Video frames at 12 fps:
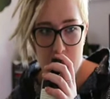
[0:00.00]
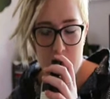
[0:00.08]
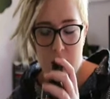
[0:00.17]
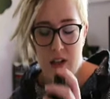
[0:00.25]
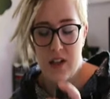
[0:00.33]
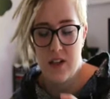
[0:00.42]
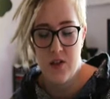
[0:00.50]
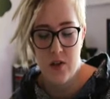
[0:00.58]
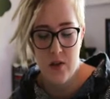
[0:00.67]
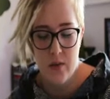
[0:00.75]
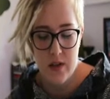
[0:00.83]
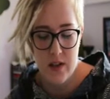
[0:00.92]
I
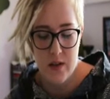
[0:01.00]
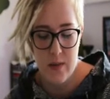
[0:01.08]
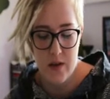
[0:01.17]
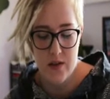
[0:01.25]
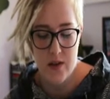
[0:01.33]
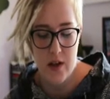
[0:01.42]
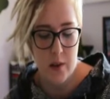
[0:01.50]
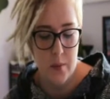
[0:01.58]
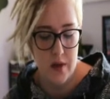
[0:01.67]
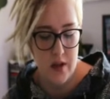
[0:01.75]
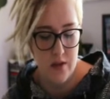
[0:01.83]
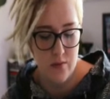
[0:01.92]
don't know what it smells like,
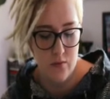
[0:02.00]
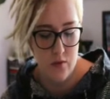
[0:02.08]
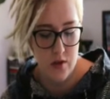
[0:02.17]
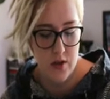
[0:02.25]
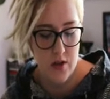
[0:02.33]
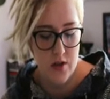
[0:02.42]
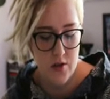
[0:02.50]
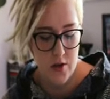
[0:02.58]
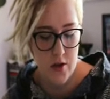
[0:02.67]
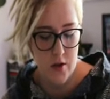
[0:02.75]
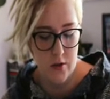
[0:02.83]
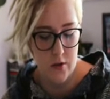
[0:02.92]
but it's really
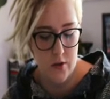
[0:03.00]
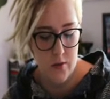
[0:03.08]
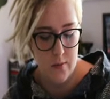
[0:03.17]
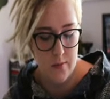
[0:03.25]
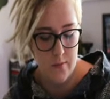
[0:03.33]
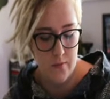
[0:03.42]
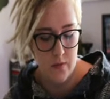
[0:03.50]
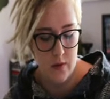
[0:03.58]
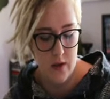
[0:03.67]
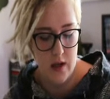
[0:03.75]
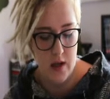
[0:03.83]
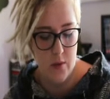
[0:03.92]
strong.
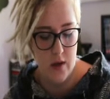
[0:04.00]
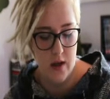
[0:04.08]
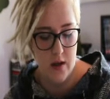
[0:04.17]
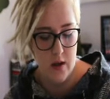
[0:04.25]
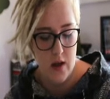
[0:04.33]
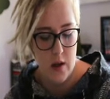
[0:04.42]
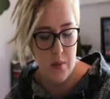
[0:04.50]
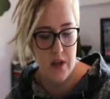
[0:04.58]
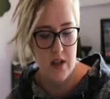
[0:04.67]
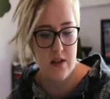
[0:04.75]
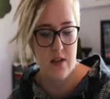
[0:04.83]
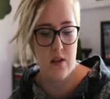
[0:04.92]
Anyway, but
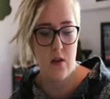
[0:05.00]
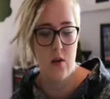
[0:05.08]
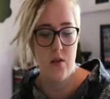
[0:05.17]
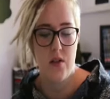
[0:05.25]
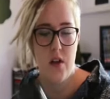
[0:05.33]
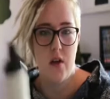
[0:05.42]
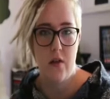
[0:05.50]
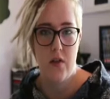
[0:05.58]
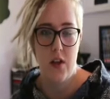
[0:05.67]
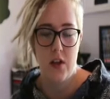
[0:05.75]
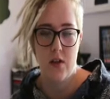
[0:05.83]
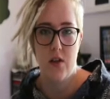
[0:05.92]
it's also a
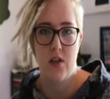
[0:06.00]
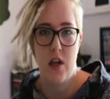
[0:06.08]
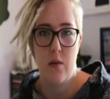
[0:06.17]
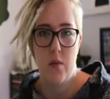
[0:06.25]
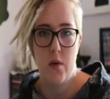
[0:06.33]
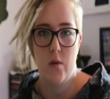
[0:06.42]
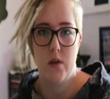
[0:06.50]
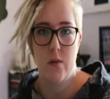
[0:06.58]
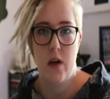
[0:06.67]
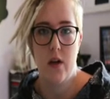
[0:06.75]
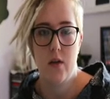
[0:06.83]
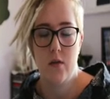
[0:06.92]
vegan shampoo as
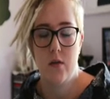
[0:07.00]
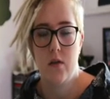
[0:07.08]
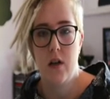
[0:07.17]
well.